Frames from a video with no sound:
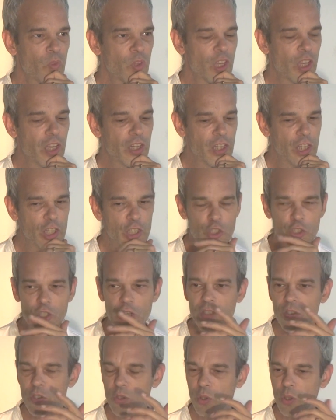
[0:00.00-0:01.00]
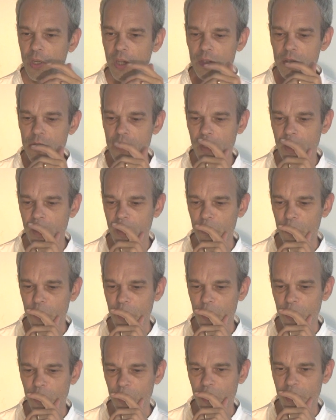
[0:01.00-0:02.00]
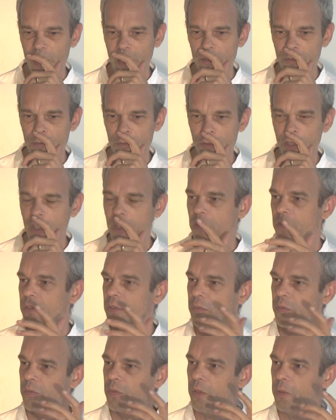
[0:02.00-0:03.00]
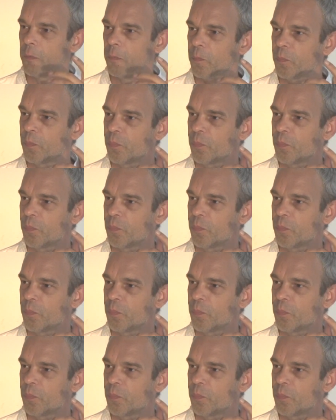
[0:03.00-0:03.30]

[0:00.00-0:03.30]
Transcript: And in a sense you can say we all have fear. No?